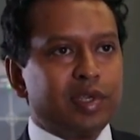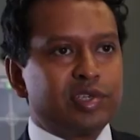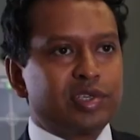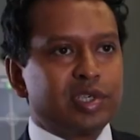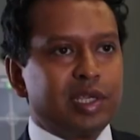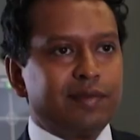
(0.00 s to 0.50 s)

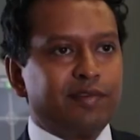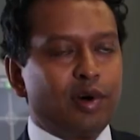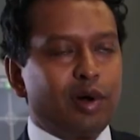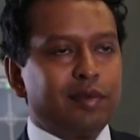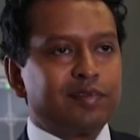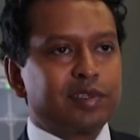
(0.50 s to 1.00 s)
which
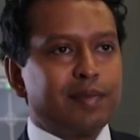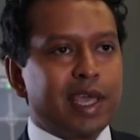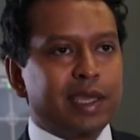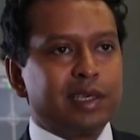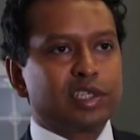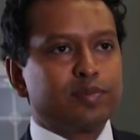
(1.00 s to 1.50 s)
involves
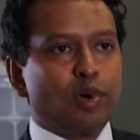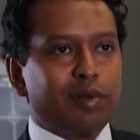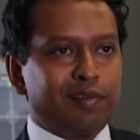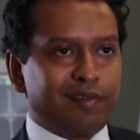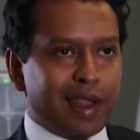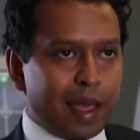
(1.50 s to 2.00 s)
making a
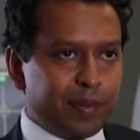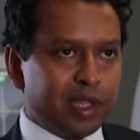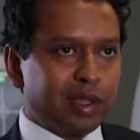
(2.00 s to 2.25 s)
small flap